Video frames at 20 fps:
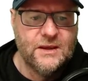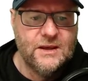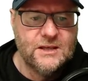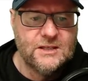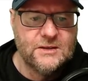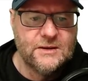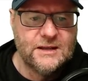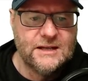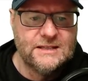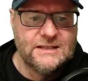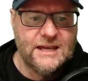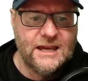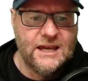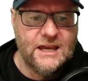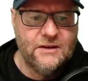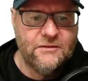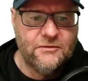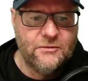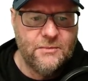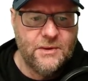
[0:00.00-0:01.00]
So I'm going to take
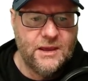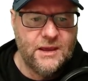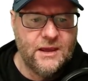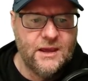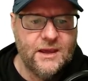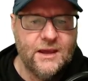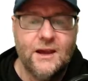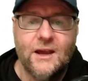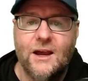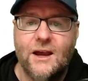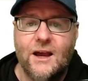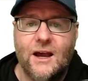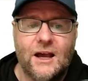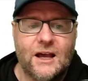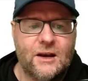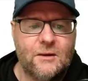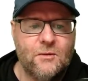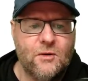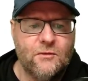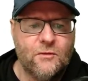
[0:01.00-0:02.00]
it from here.
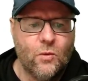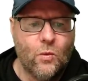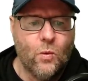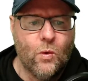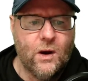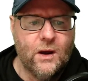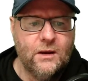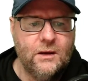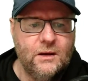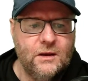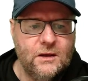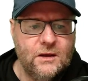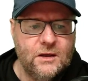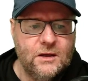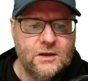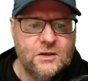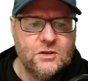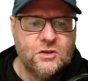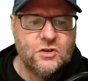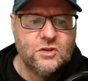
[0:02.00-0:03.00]
I'm going to move it 1,
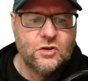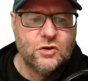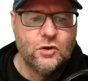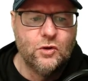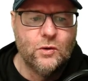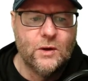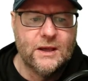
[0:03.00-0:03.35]
2.